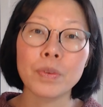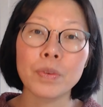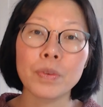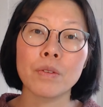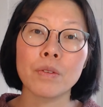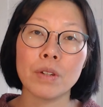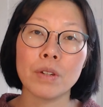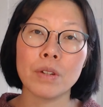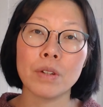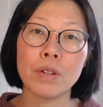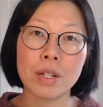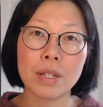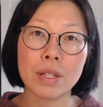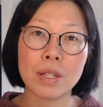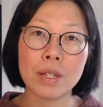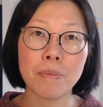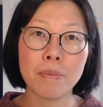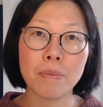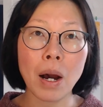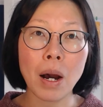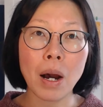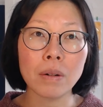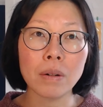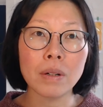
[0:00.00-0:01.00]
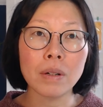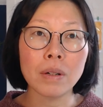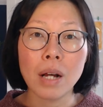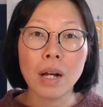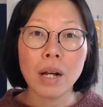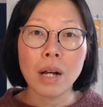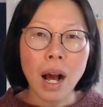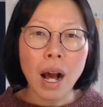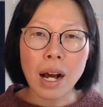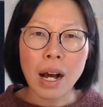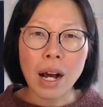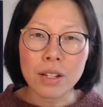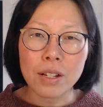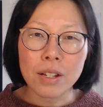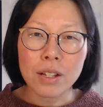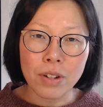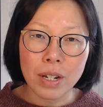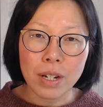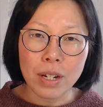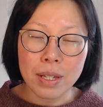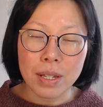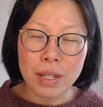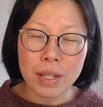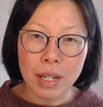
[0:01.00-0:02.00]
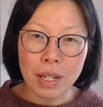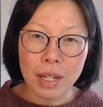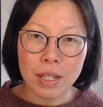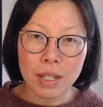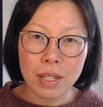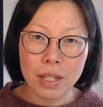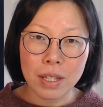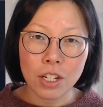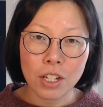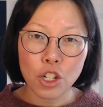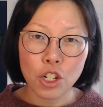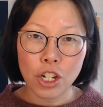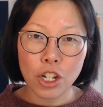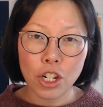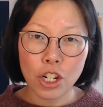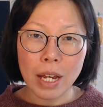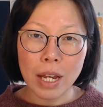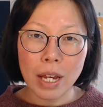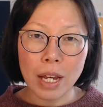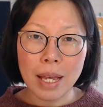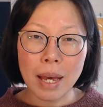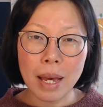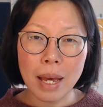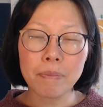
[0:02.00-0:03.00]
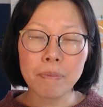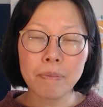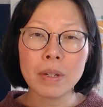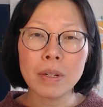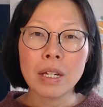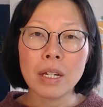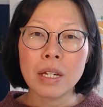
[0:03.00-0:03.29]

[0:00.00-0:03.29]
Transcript: which is about 160 GSM,